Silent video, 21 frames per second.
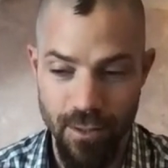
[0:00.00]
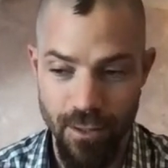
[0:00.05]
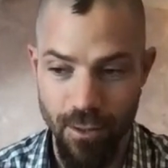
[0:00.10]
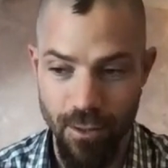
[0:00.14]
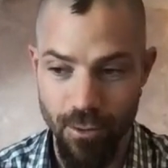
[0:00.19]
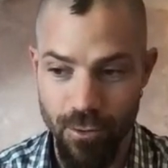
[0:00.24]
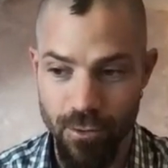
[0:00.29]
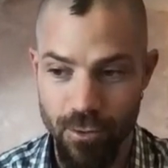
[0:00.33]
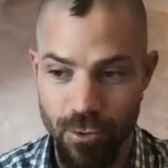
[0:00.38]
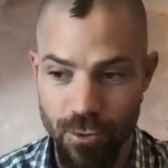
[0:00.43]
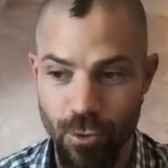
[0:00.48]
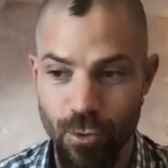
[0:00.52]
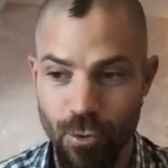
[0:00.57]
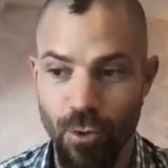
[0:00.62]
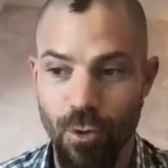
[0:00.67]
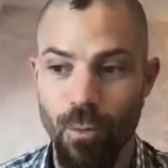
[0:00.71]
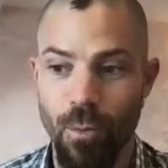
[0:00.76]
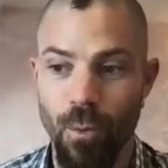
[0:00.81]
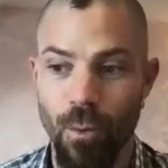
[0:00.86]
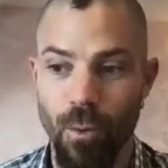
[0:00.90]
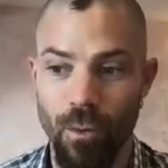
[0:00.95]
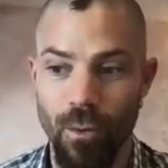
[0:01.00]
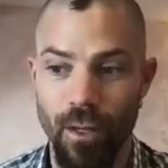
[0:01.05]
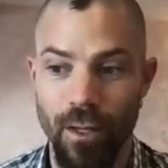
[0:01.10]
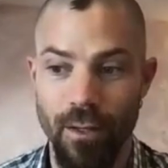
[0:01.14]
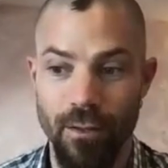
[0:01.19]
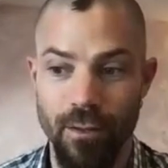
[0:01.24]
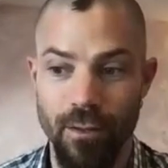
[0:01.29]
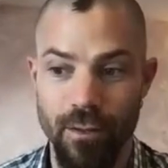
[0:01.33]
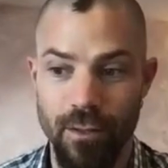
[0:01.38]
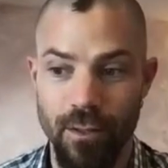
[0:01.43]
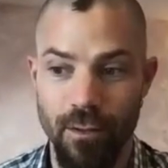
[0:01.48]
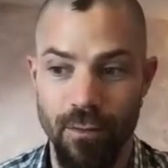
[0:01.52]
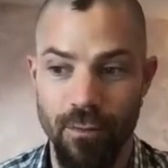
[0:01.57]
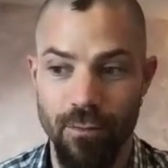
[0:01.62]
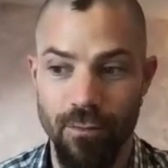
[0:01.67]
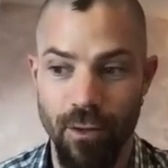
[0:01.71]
you know durable and uh,